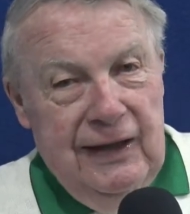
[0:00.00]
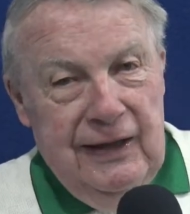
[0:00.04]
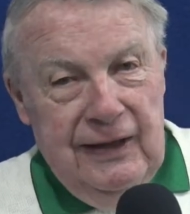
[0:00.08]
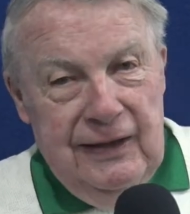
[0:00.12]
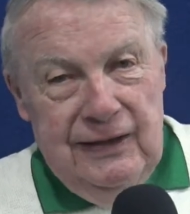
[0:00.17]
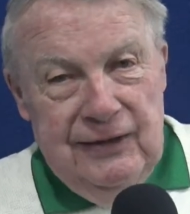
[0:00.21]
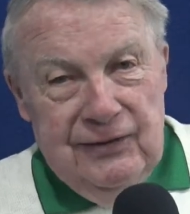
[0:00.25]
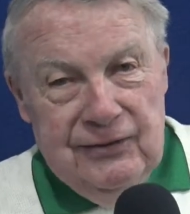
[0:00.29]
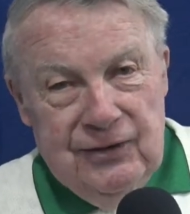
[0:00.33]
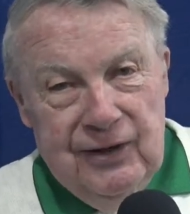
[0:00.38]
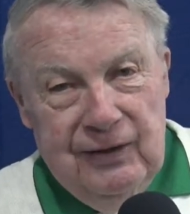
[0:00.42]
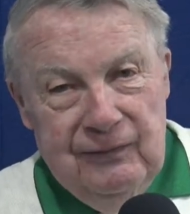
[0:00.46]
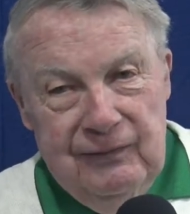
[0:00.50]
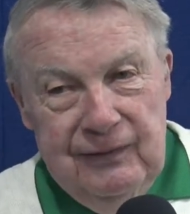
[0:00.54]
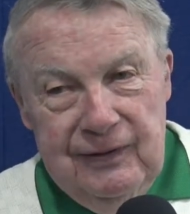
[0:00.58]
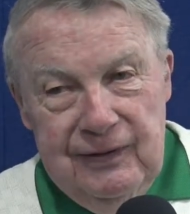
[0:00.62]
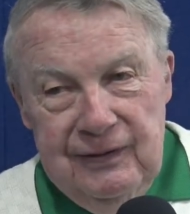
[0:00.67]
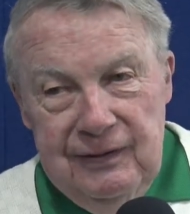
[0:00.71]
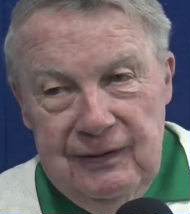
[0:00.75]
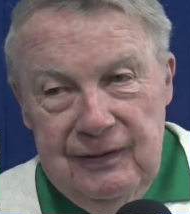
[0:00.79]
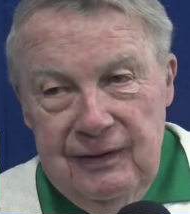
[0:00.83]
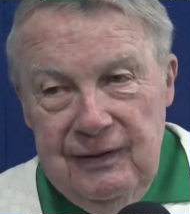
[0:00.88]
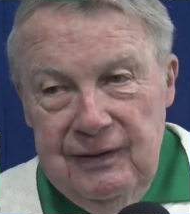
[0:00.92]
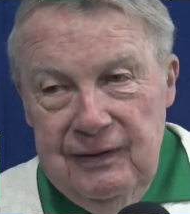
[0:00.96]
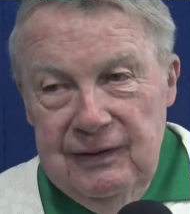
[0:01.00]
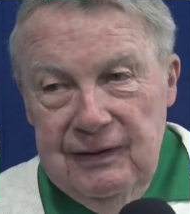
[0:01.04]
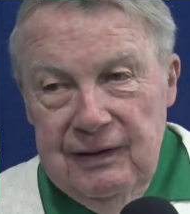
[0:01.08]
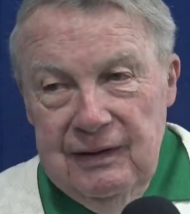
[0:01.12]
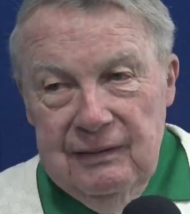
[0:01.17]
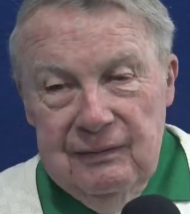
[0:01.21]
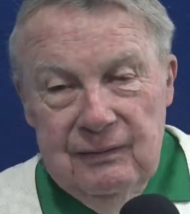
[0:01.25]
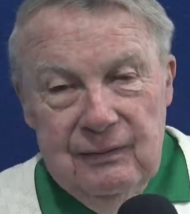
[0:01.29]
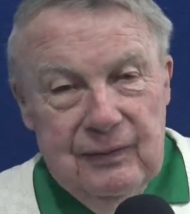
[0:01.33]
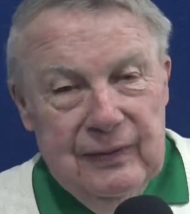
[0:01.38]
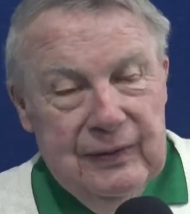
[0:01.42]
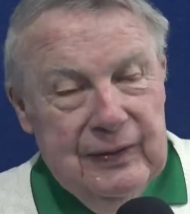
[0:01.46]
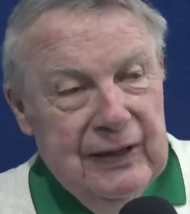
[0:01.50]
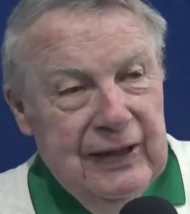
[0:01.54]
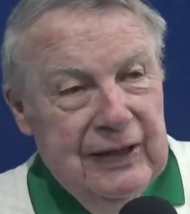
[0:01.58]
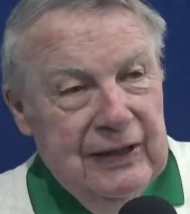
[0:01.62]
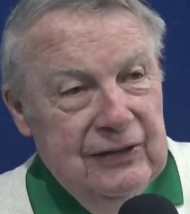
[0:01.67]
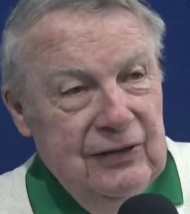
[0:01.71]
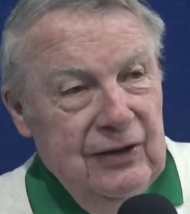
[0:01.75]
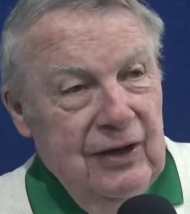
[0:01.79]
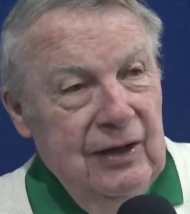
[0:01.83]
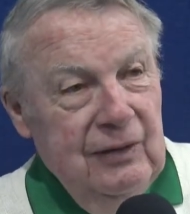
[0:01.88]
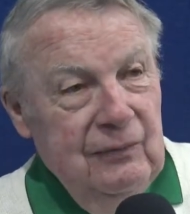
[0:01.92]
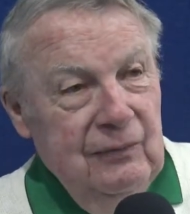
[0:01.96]
80, 70, and when we
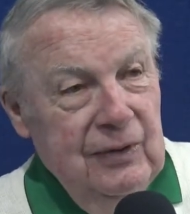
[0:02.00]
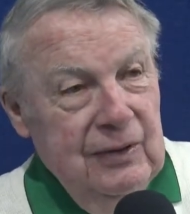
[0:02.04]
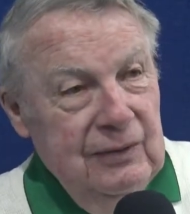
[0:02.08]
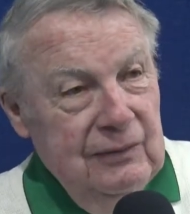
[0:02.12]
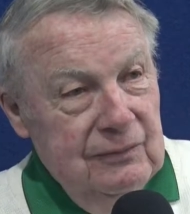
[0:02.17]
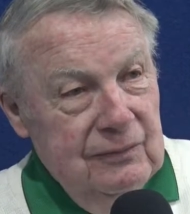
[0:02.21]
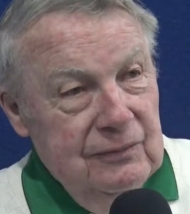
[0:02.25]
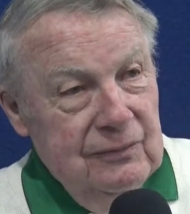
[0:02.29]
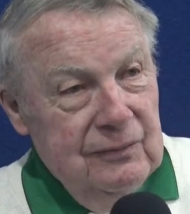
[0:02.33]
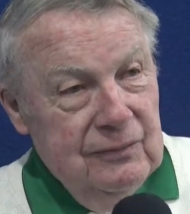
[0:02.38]
got done, we